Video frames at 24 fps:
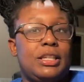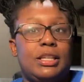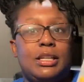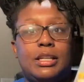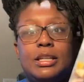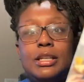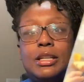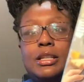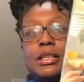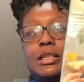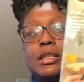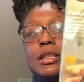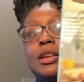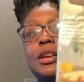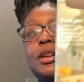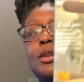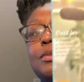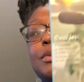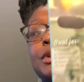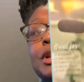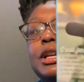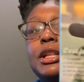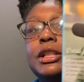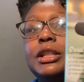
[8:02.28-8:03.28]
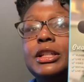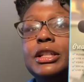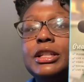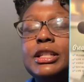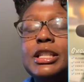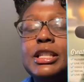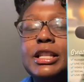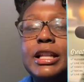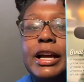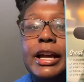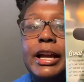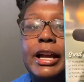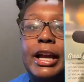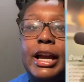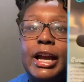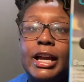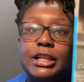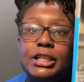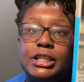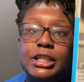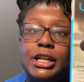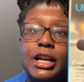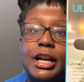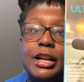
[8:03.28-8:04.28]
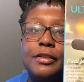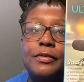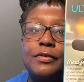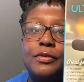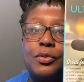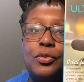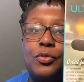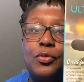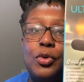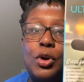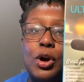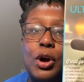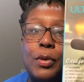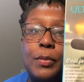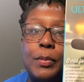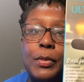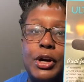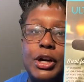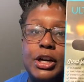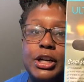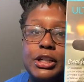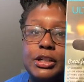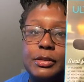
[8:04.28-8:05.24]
is what it looks like. I actually got it from Walmart.